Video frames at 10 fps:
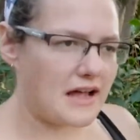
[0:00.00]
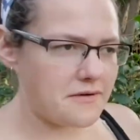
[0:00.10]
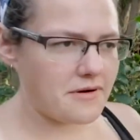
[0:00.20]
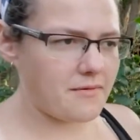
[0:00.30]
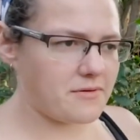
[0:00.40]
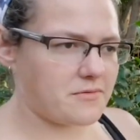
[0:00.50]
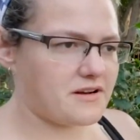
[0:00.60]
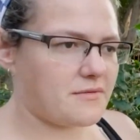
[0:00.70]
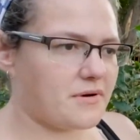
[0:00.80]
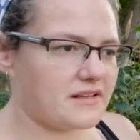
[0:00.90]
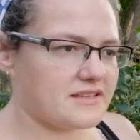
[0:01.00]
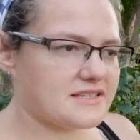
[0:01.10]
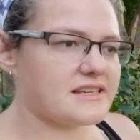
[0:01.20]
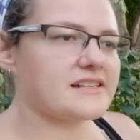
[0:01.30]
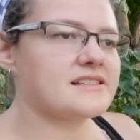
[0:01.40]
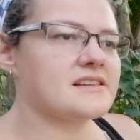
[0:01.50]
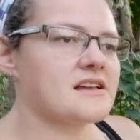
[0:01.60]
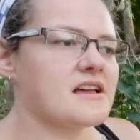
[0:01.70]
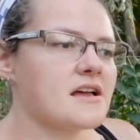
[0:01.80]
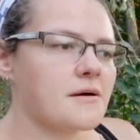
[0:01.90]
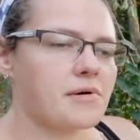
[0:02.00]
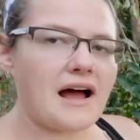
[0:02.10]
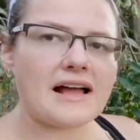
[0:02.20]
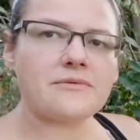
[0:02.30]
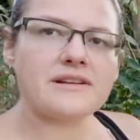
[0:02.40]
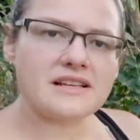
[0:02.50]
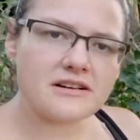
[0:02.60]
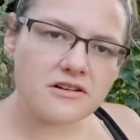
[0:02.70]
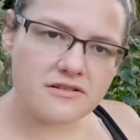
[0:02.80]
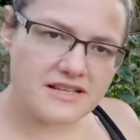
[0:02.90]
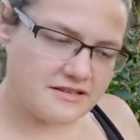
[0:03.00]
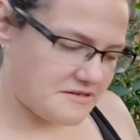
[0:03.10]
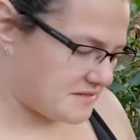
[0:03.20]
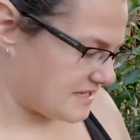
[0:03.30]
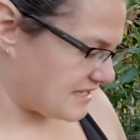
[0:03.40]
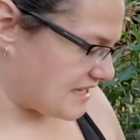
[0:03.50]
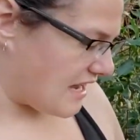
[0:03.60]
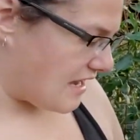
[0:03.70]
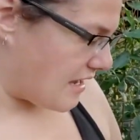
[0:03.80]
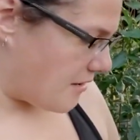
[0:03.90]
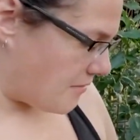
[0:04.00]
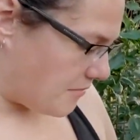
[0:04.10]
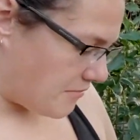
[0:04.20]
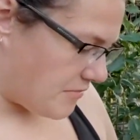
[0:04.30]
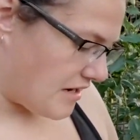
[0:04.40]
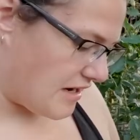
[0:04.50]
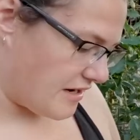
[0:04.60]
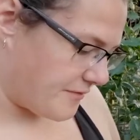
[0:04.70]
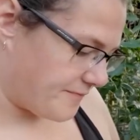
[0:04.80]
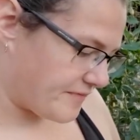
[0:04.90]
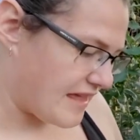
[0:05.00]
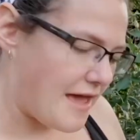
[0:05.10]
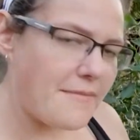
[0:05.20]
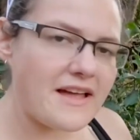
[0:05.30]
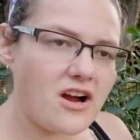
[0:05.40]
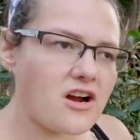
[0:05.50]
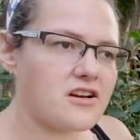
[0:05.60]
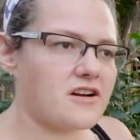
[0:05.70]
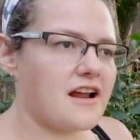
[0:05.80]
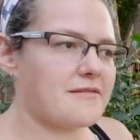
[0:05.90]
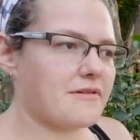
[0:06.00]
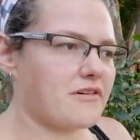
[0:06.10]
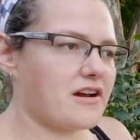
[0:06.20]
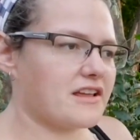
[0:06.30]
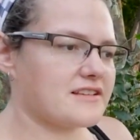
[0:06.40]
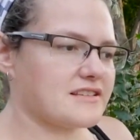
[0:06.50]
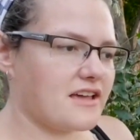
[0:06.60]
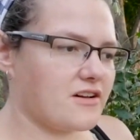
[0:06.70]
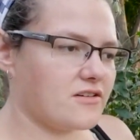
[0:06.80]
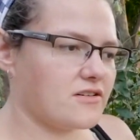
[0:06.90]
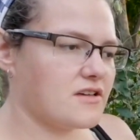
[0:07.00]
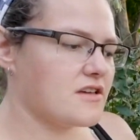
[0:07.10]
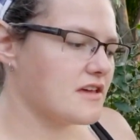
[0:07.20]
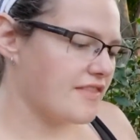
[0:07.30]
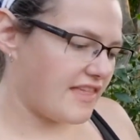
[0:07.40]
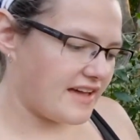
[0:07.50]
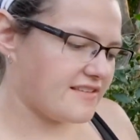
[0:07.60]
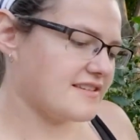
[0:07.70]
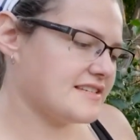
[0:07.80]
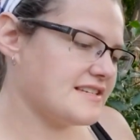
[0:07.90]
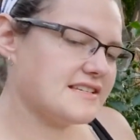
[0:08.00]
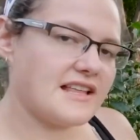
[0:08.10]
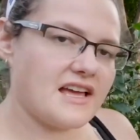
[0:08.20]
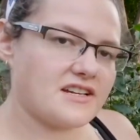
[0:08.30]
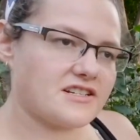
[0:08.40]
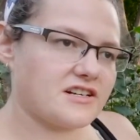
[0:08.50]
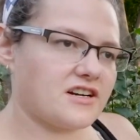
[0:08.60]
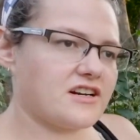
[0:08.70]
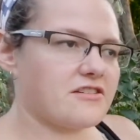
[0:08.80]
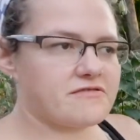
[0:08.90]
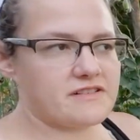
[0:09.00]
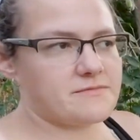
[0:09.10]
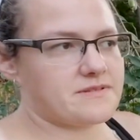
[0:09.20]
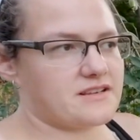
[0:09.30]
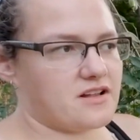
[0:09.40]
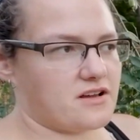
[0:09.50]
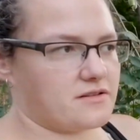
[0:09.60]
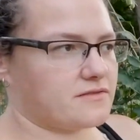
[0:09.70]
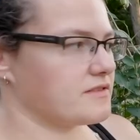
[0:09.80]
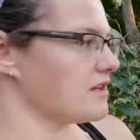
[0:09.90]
I probably wouldn't have bought the seeds, but we did grow these from seeds. And my gardener had been running a sale at the end of the season last year, and they were 50% off.